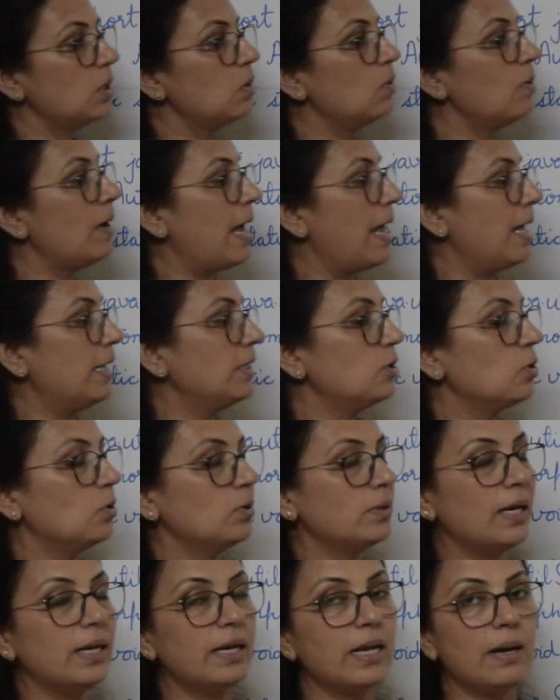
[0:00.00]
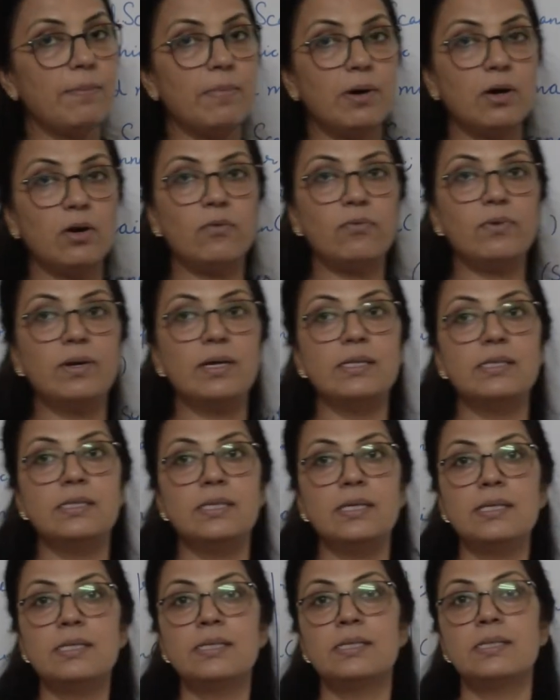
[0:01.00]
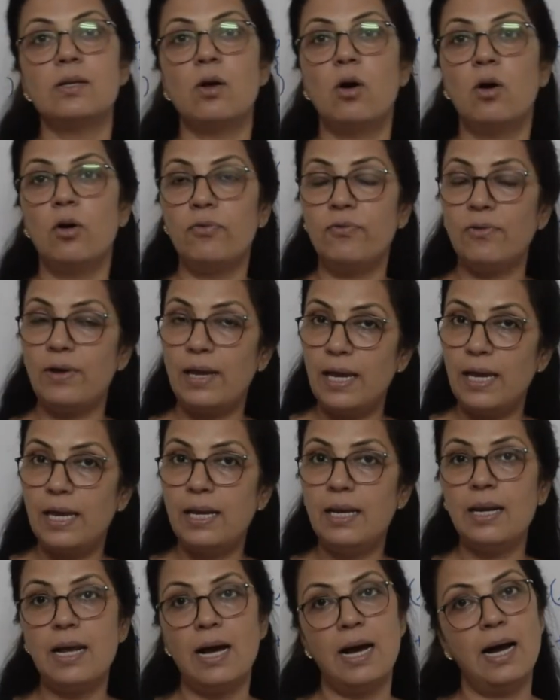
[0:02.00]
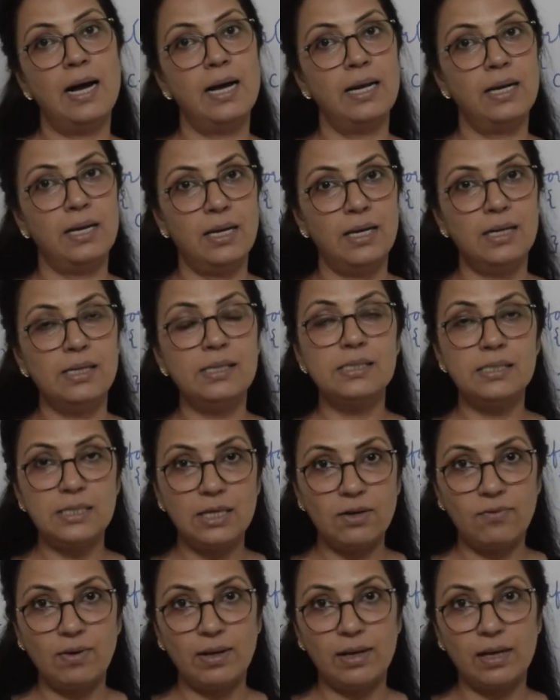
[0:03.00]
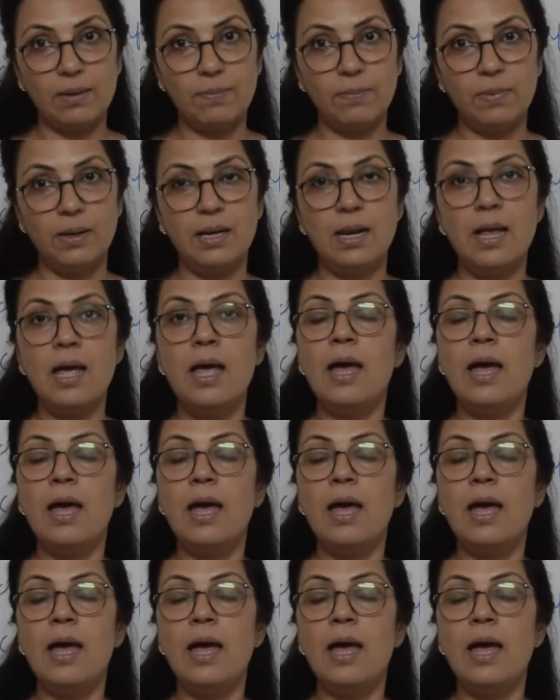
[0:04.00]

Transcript: and total number of digits of n are in c variable.